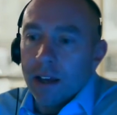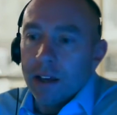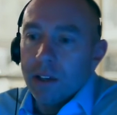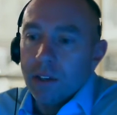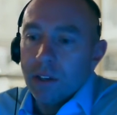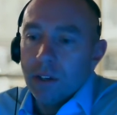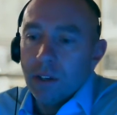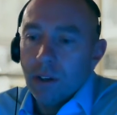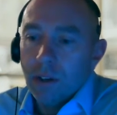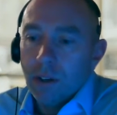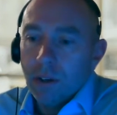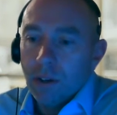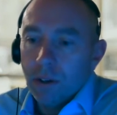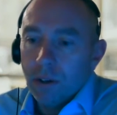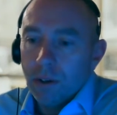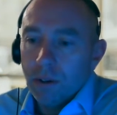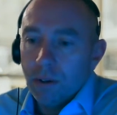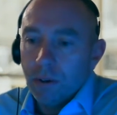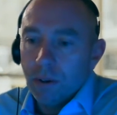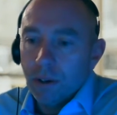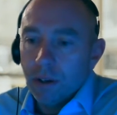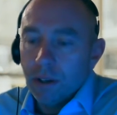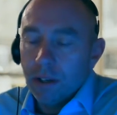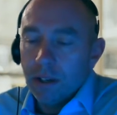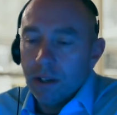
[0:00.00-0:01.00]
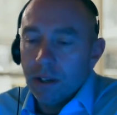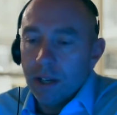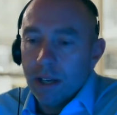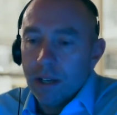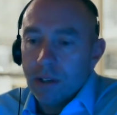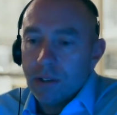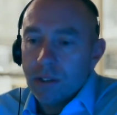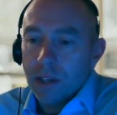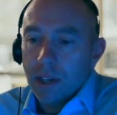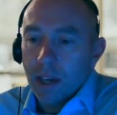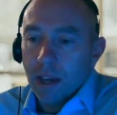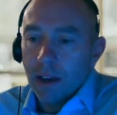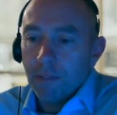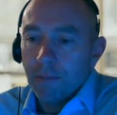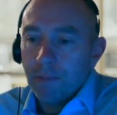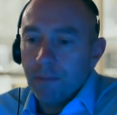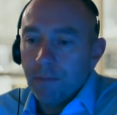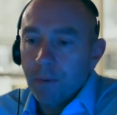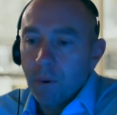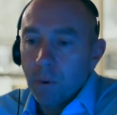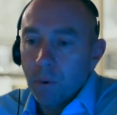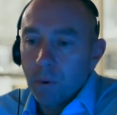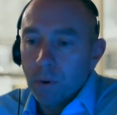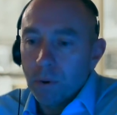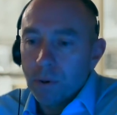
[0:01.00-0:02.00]
you need to get
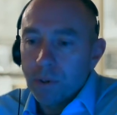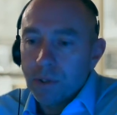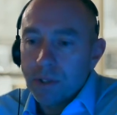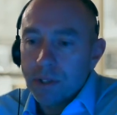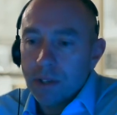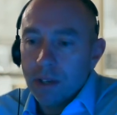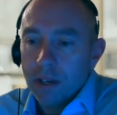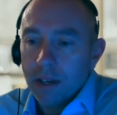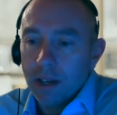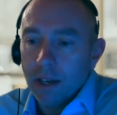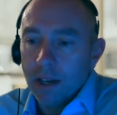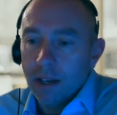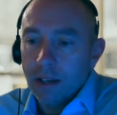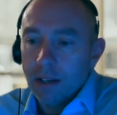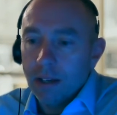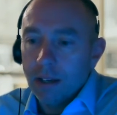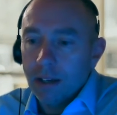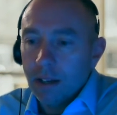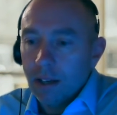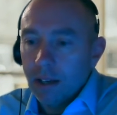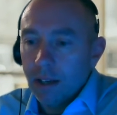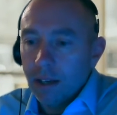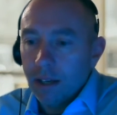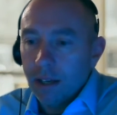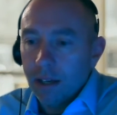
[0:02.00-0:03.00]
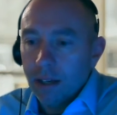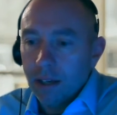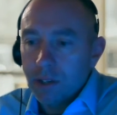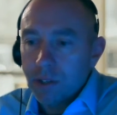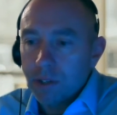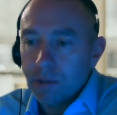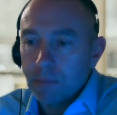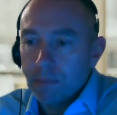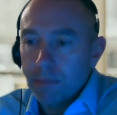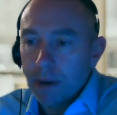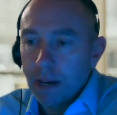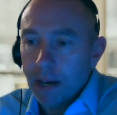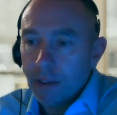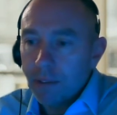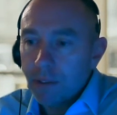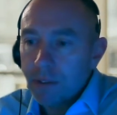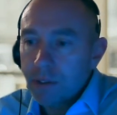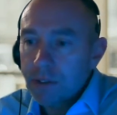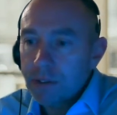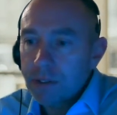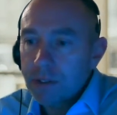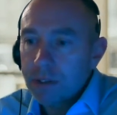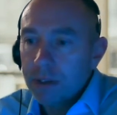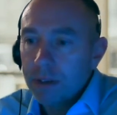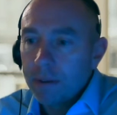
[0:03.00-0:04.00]
4s in English and
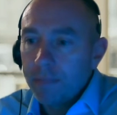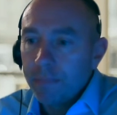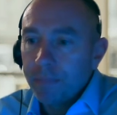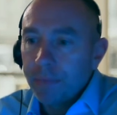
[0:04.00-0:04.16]
Maths,